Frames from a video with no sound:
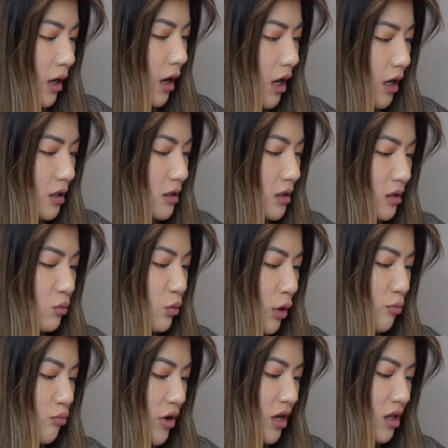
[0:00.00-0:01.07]
and it
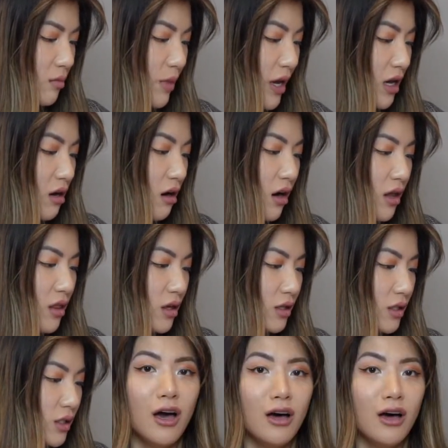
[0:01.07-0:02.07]
won't break the bank either.